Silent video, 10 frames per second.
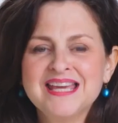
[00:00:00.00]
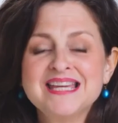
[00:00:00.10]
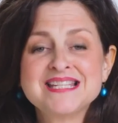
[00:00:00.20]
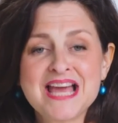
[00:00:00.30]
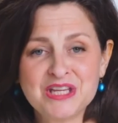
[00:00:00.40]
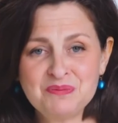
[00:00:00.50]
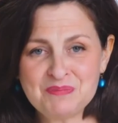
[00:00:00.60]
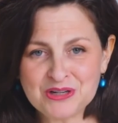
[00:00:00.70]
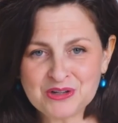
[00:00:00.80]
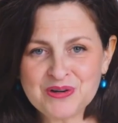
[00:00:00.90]
Italian
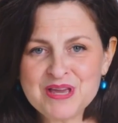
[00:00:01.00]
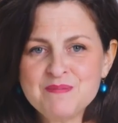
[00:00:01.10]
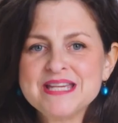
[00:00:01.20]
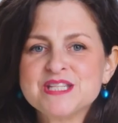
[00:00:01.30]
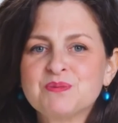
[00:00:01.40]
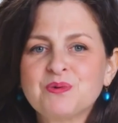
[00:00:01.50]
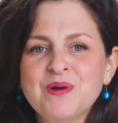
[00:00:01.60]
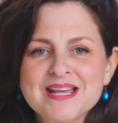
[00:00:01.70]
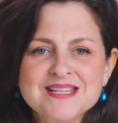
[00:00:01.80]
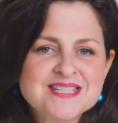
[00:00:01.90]
buttercream is a
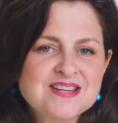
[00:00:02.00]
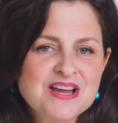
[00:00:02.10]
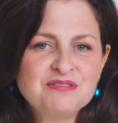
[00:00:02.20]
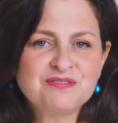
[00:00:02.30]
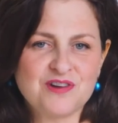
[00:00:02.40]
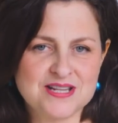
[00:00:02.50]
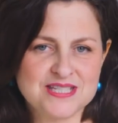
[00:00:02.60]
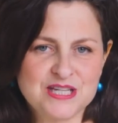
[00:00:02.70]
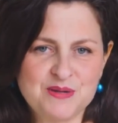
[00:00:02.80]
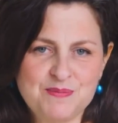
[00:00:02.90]
meringue-style
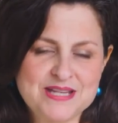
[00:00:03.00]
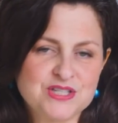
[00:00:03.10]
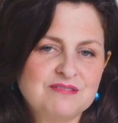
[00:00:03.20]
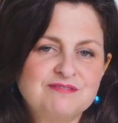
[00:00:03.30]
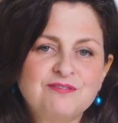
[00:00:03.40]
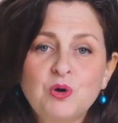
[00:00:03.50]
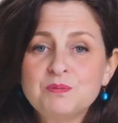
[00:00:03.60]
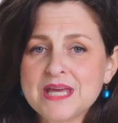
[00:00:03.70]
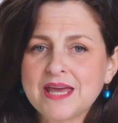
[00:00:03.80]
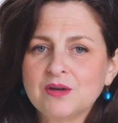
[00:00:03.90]
frosting based on
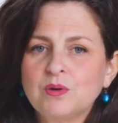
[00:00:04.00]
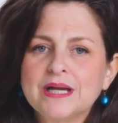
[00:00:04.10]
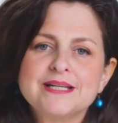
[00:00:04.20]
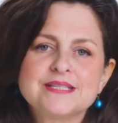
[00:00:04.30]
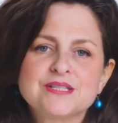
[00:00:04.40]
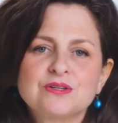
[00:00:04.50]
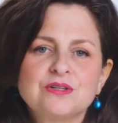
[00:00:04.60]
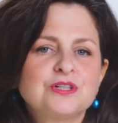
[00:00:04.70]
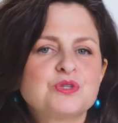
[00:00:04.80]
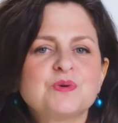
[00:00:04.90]
foamed egg whites
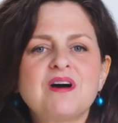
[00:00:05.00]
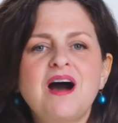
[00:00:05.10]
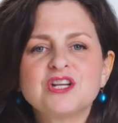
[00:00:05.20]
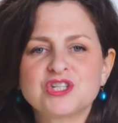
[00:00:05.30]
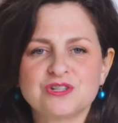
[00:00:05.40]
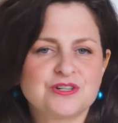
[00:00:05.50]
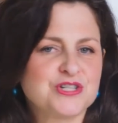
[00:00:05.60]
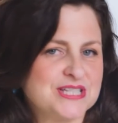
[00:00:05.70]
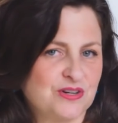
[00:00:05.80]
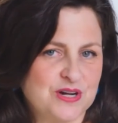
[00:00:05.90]
cooked with hot sugar
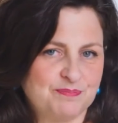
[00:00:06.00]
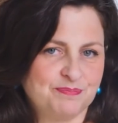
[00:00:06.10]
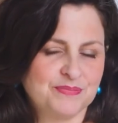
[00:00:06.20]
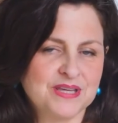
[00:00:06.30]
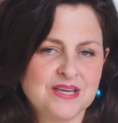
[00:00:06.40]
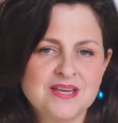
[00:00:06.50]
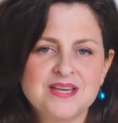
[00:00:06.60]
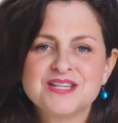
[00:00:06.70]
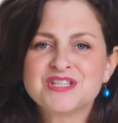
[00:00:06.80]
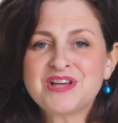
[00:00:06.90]
syrup.
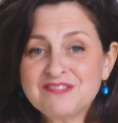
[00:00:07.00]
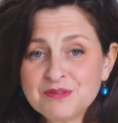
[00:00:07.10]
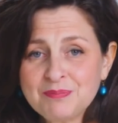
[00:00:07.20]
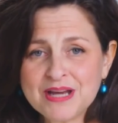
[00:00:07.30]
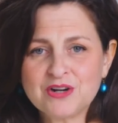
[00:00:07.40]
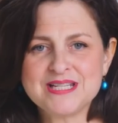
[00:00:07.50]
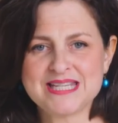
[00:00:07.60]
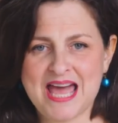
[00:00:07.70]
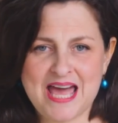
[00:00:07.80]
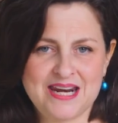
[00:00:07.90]
Softened butter is
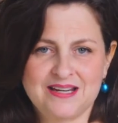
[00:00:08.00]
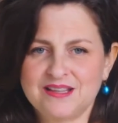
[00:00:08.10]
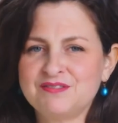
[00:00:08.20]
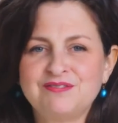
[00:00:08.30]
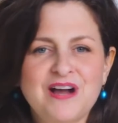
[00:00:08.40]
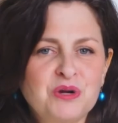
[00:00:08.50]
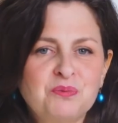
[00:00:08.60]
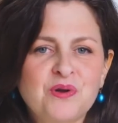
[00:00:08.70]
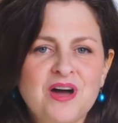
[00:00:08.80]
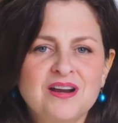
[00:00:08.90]
added and the final
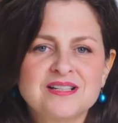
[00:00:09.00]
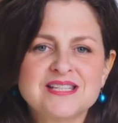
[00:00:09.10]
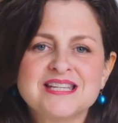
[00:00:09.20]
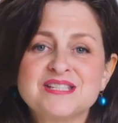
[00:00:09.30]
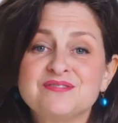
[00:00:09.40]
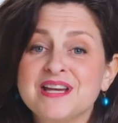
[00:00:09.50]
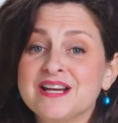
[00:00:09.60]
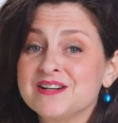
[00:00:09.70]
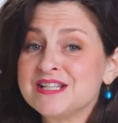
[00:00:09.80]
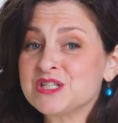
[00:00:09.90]
product is
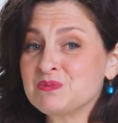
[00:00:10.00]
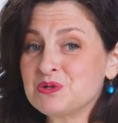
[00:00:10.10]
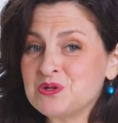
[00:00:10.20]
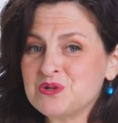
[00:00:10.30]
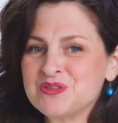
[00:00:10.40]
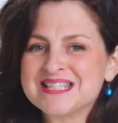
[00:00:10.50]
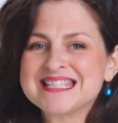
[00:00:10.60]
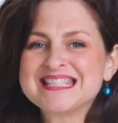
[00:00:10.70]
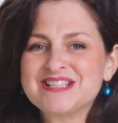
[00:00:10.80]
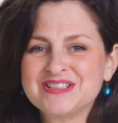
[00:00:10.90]
very smooth,
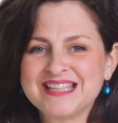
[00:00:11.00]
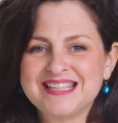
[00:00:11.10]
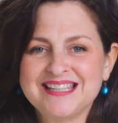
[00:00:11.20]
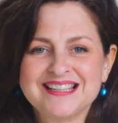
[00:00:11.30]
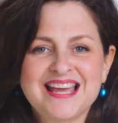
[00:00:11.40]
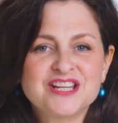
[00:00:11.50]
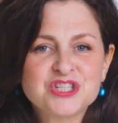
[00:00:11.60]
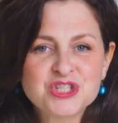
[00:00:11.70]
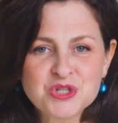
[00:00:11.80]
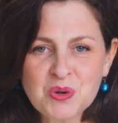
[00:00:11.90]
silky, and
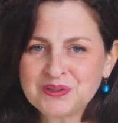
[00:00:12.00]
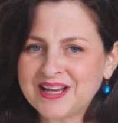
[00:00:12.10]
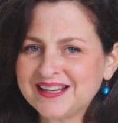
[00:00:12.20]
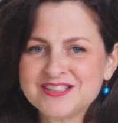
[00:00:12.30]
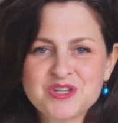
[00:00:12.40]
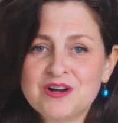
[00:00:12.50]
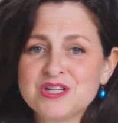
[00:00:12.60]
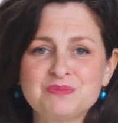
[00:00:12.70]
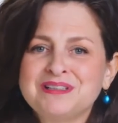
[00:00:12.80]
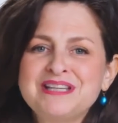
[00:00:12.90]
it's so light it's hard
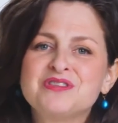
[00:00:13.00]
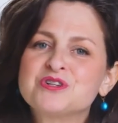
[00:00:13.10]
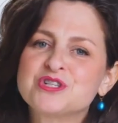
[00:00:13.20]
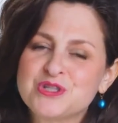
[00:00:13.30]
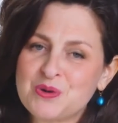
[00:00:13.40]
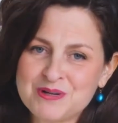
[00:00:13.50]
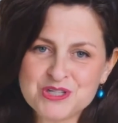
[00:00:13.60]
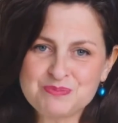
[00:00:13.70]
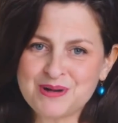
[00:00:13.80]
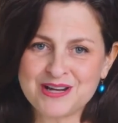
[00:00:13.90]
to believe there's so
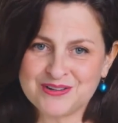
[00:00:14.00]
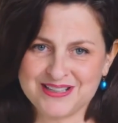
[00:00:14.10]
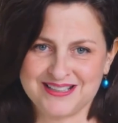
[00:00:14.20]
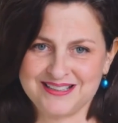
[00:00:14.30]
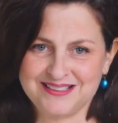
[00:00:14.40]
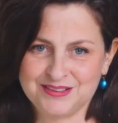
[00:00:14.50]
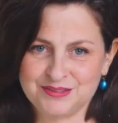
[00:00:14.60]
much butter in it.